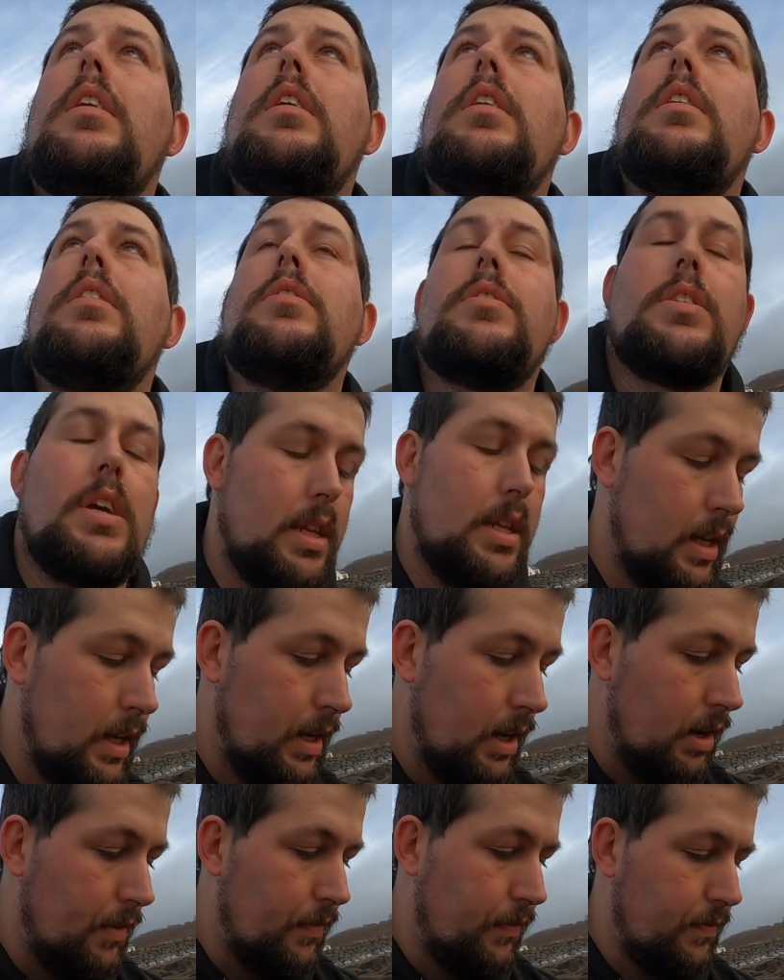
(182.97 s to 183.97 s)
Let's get the
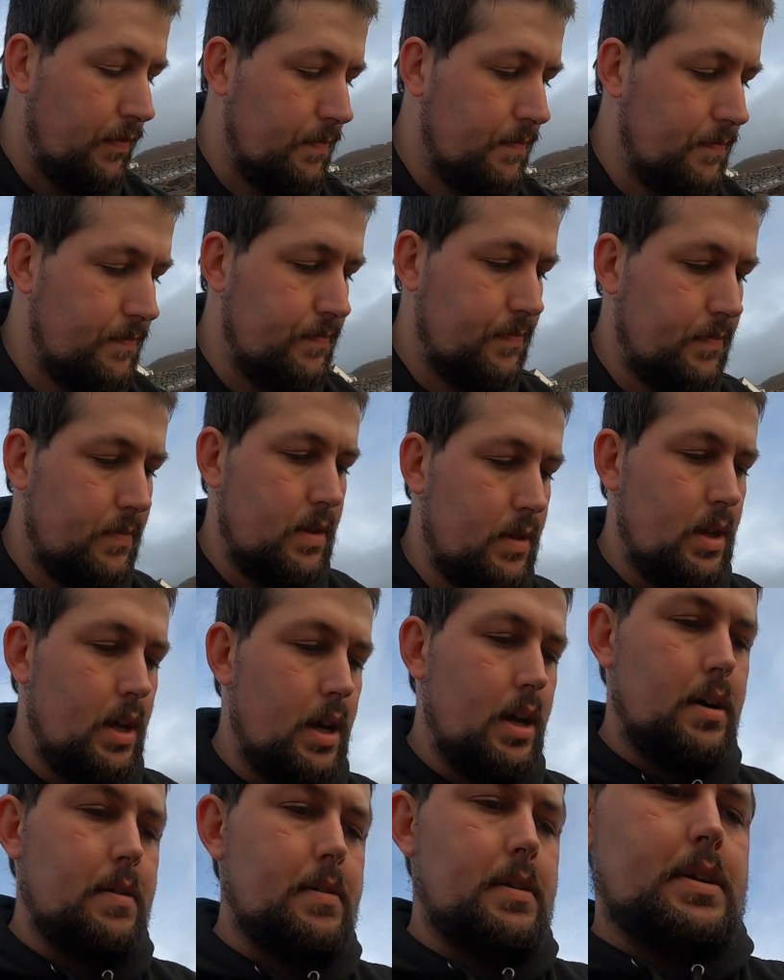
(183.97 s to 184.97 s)
lid off. There
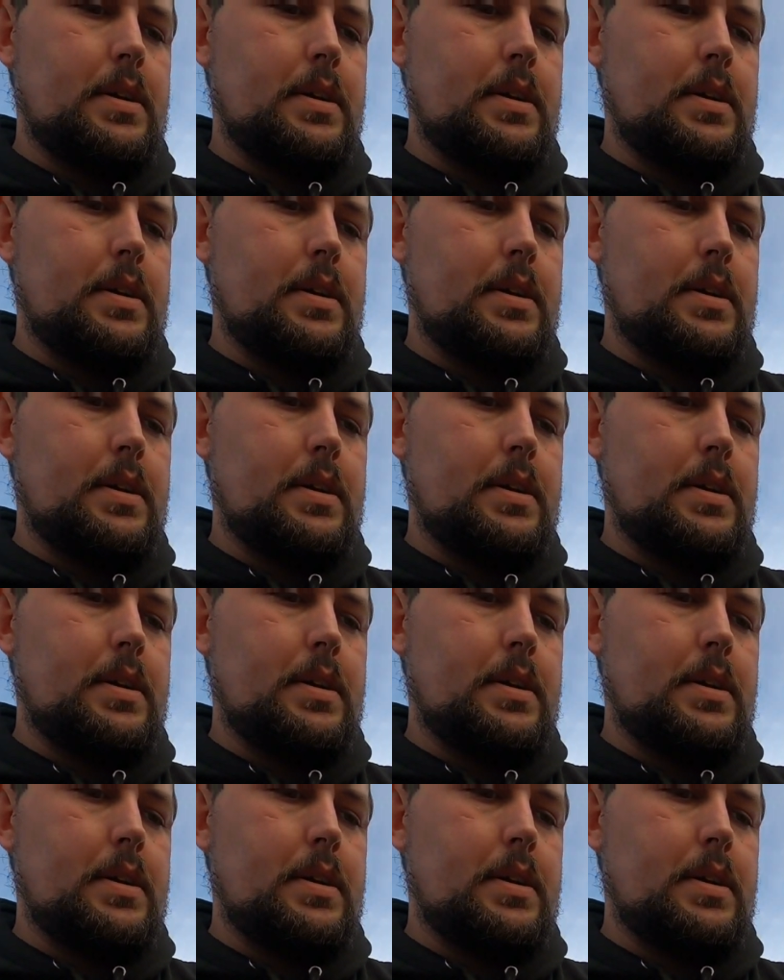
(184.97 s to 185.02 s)
you are.